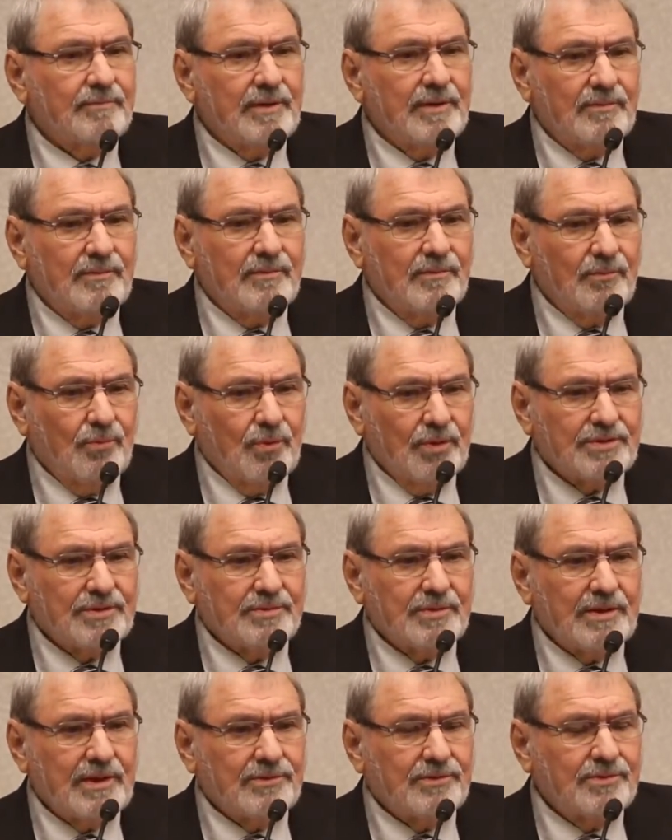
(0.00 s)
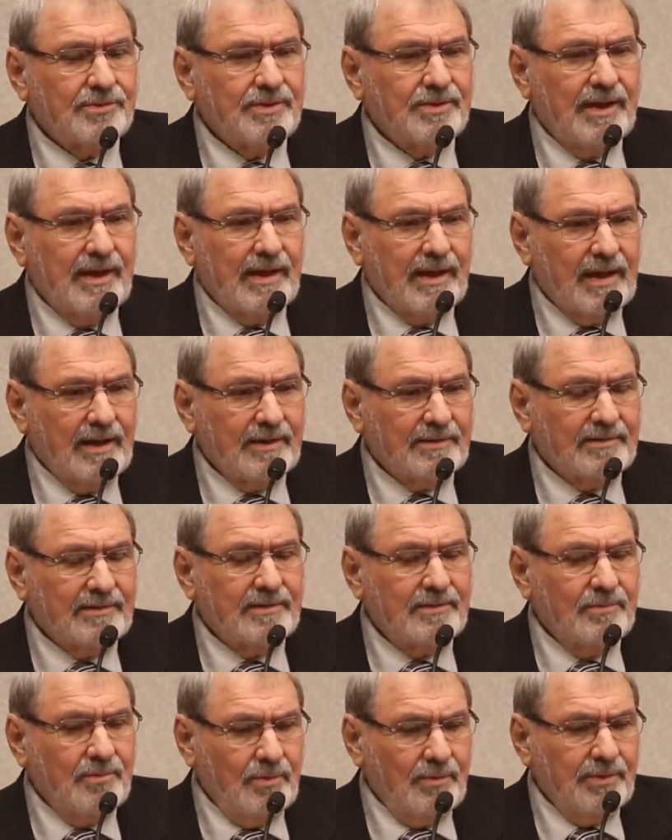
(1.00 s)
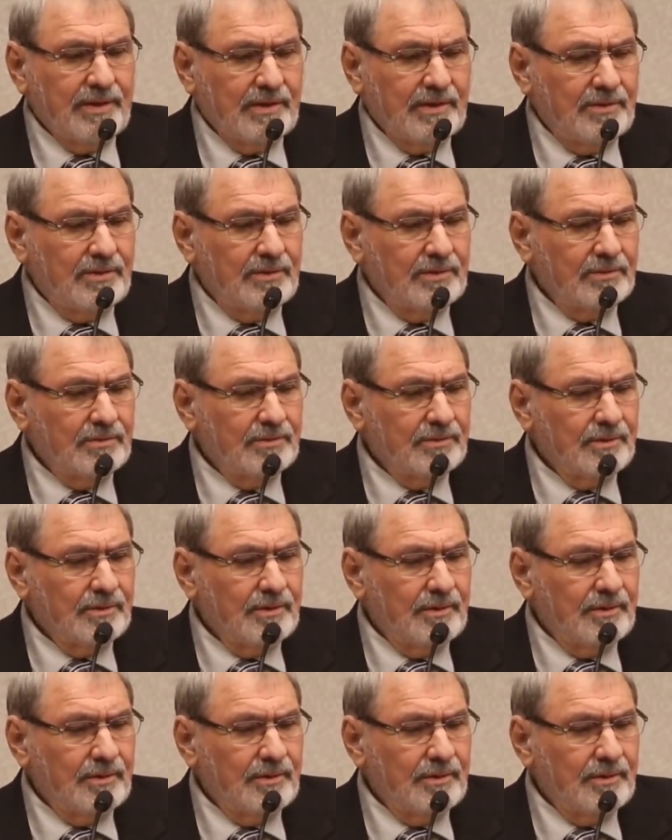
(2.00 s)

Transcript: But once we get through that, I'll see what we can do.